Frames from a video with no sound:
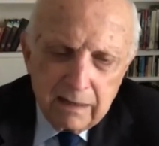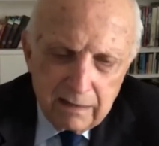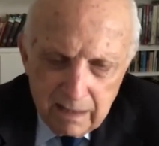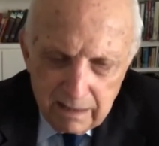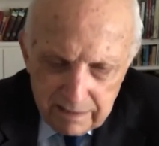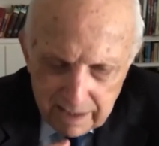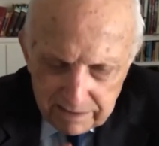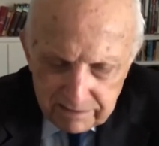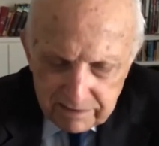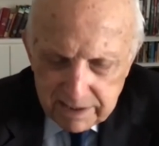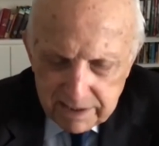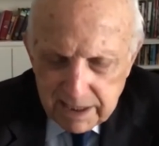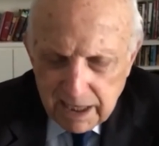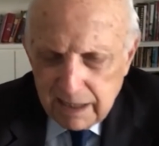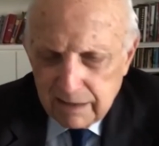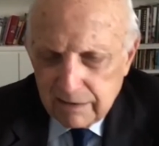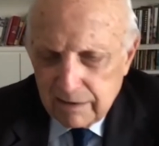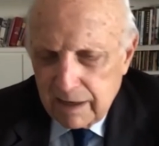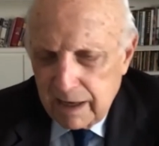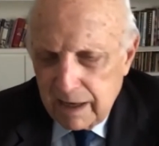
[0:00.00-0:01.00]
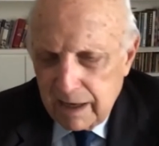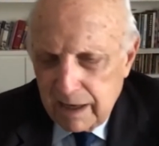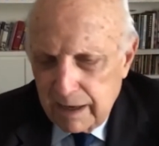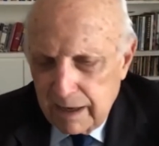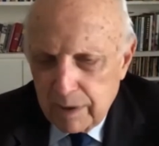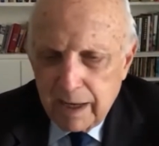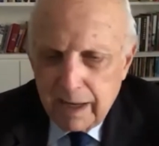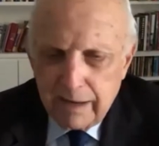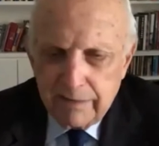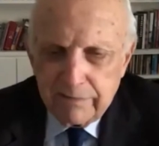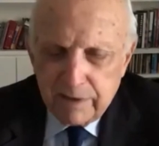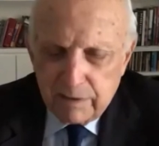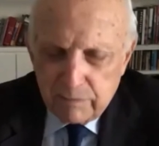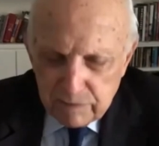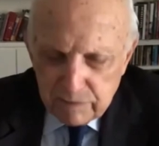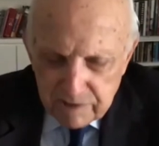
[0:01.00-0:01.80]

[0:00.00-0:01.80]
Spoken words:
that the telegram arrived,